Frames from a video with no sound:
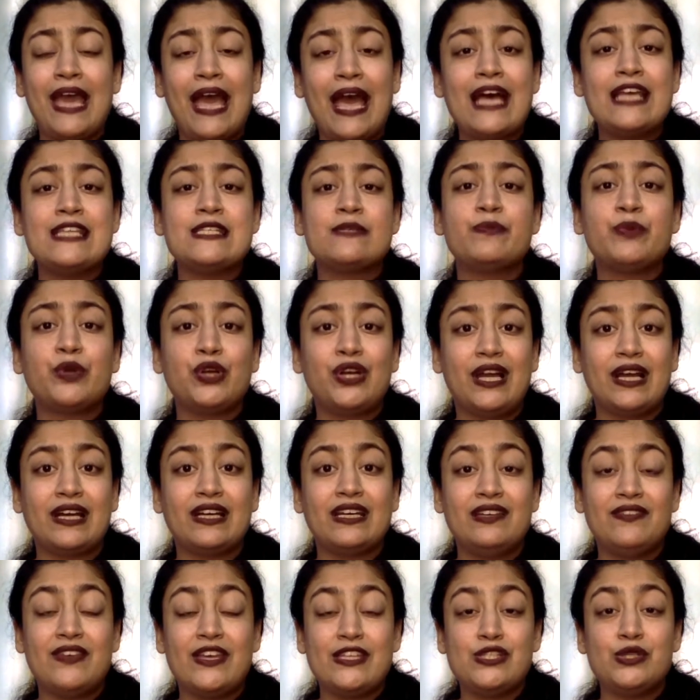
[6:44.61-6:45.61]
as
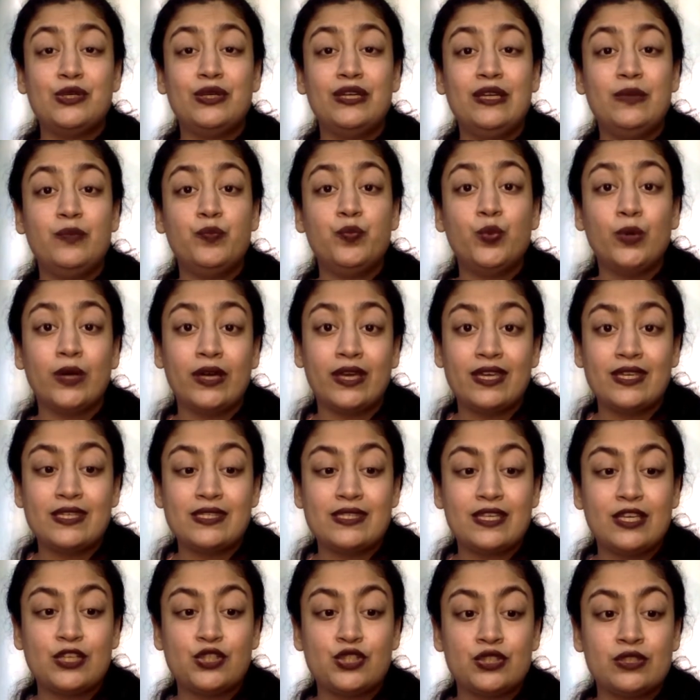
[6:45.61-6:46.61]
productive as your deep working
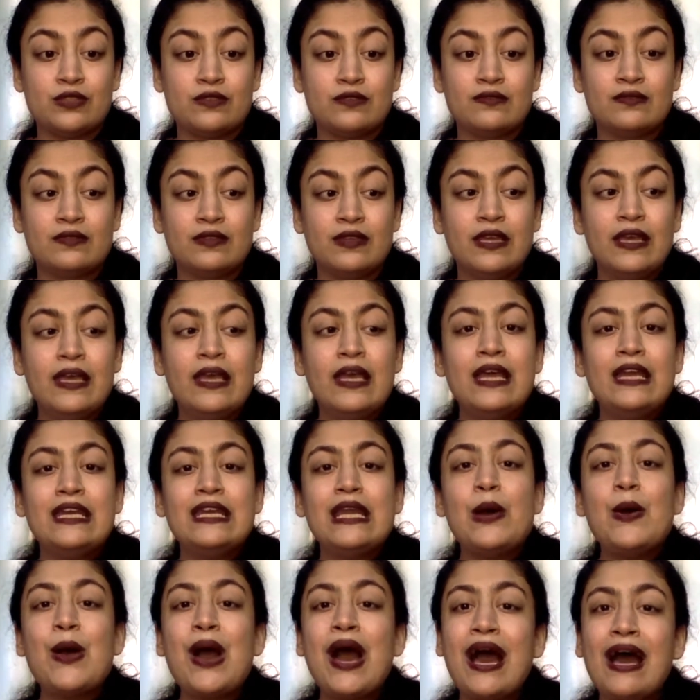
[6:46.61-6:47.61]
session.
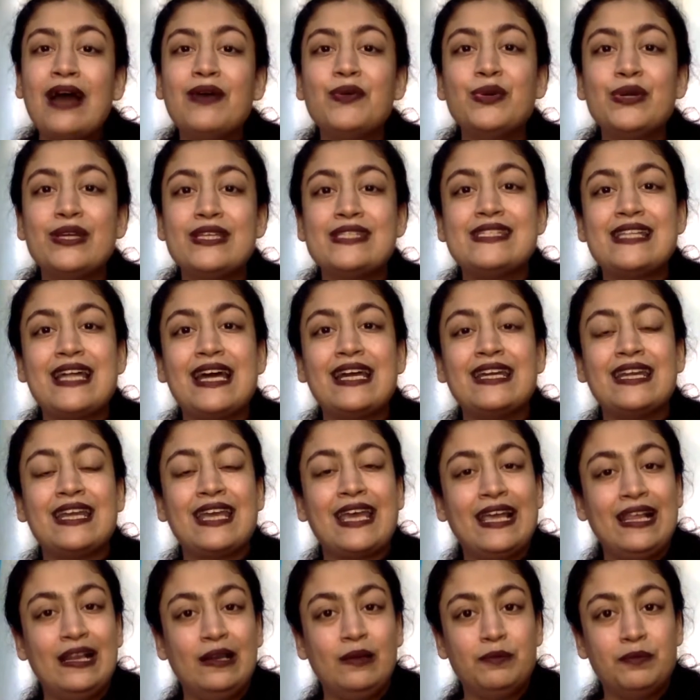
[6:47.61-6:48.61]
Now, how does that
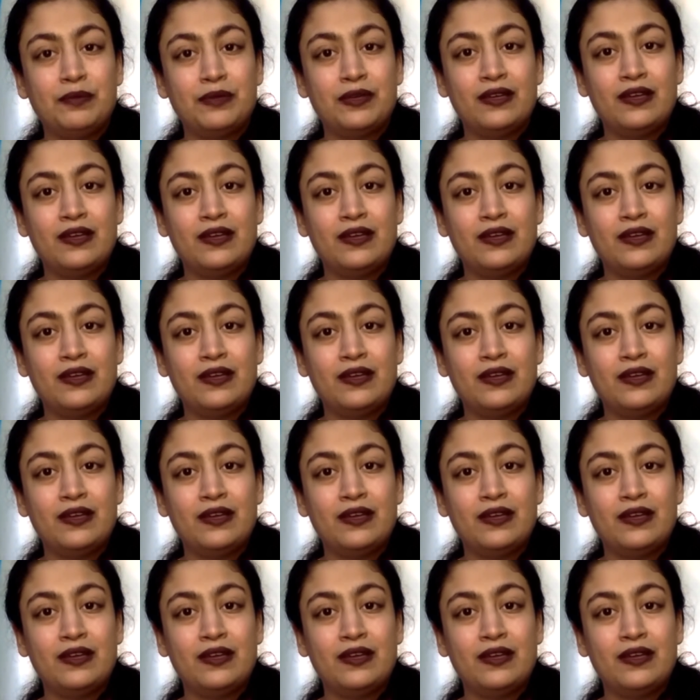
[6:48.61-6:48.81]
help?